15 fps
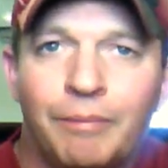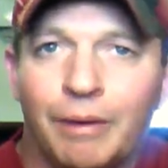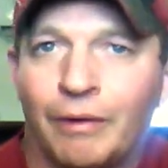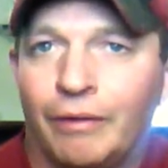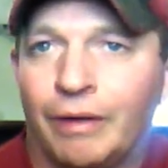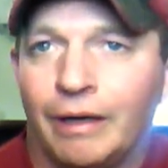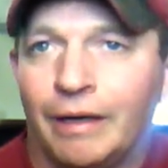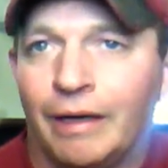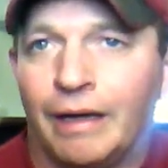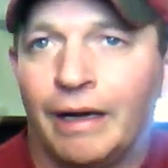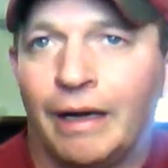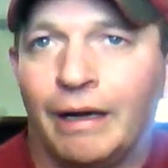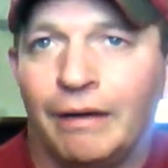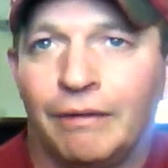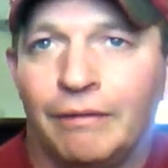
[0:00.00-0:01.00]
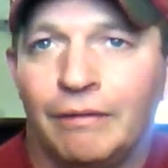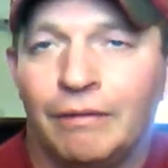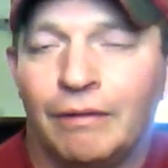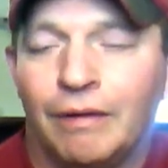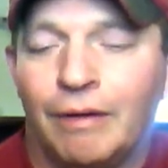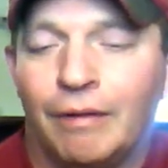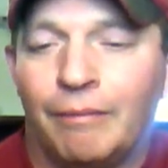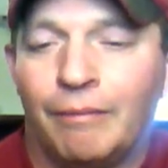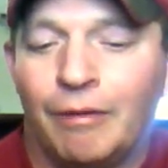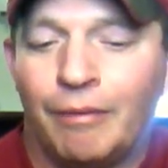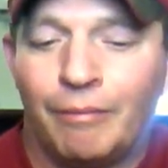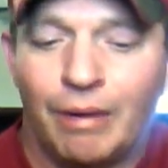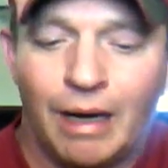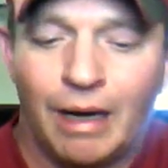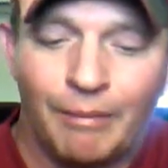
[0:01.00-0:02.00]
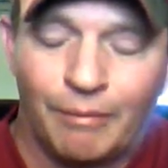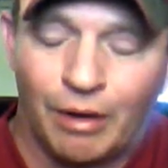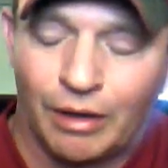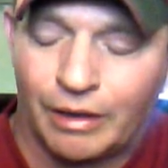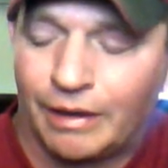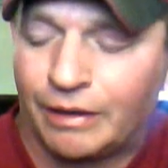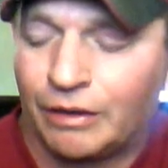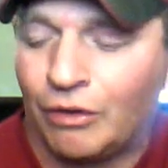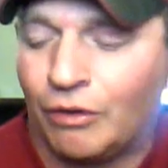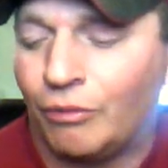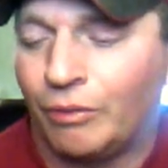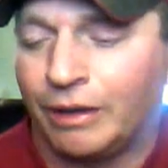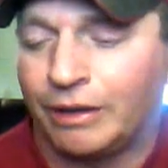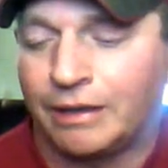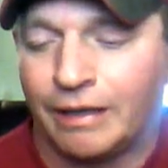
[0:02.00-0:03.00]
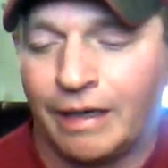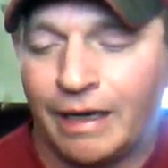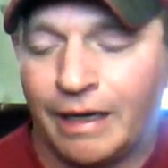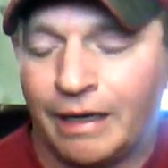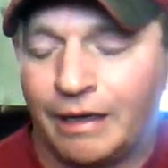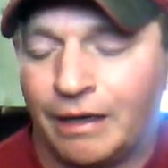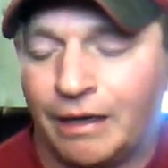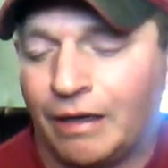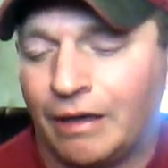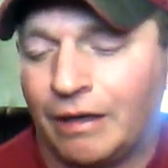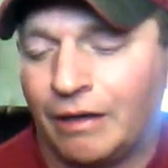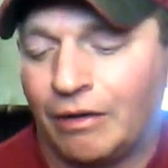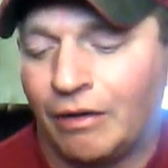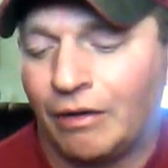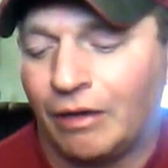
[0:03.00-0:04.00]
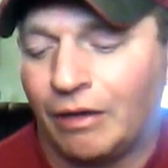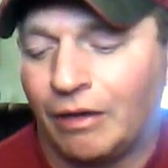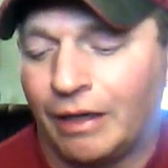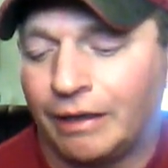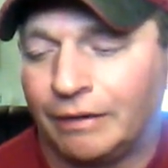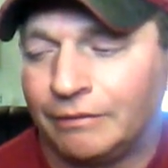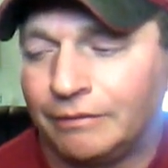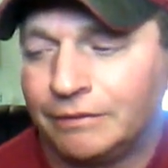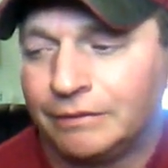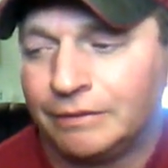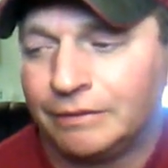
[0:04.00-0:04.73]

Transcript: Period. And uh, but I'm not going to go into that. All I